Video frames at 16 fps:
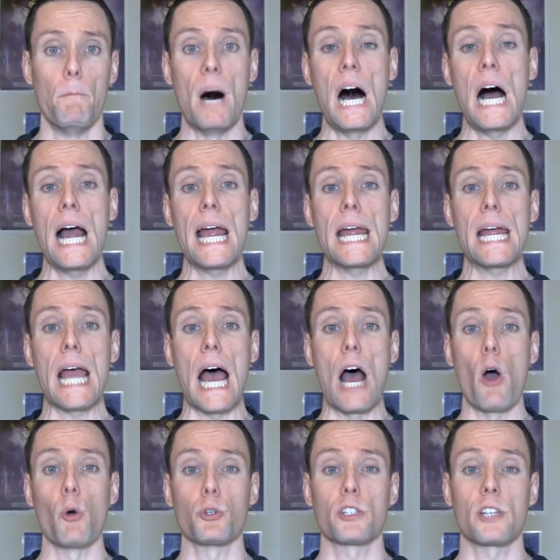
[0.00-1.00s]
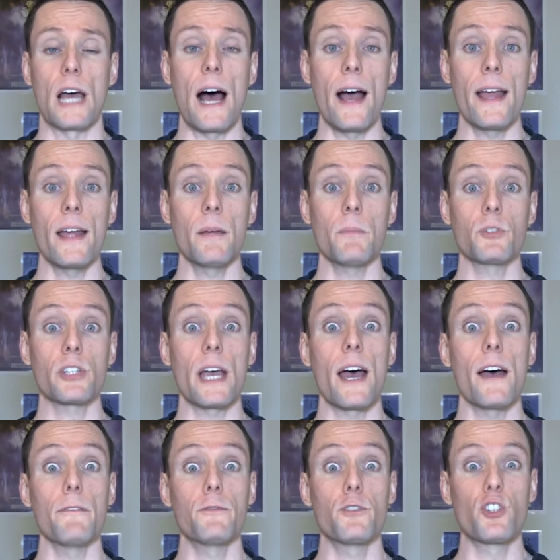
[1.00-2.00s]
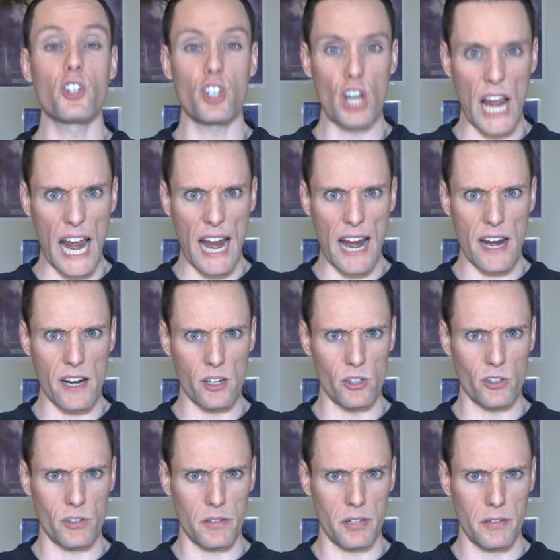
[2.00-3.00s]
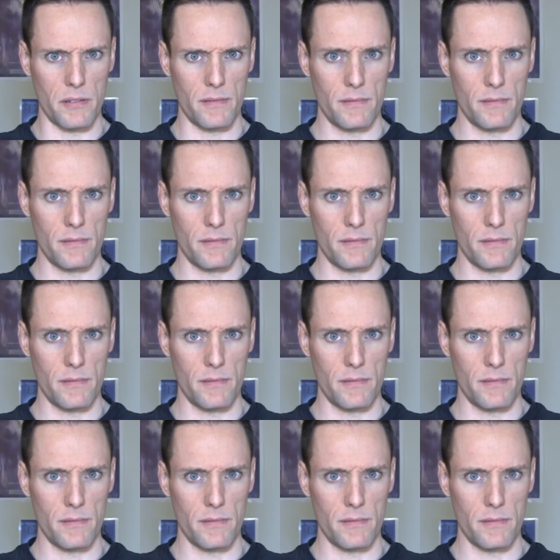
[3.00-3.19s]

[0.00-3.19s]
My, how times have changed.